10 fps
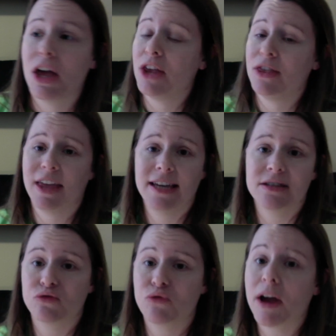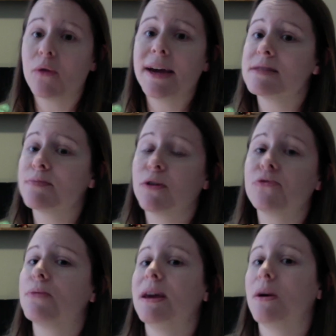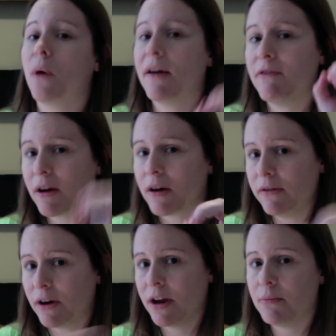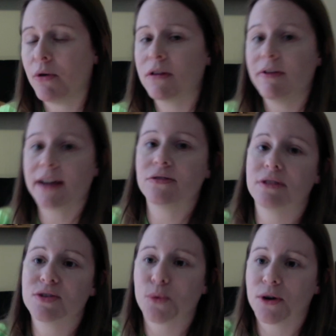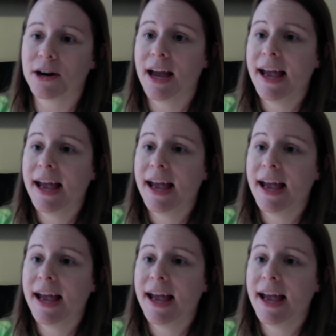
The railways proved to be a very, very important factor in this war.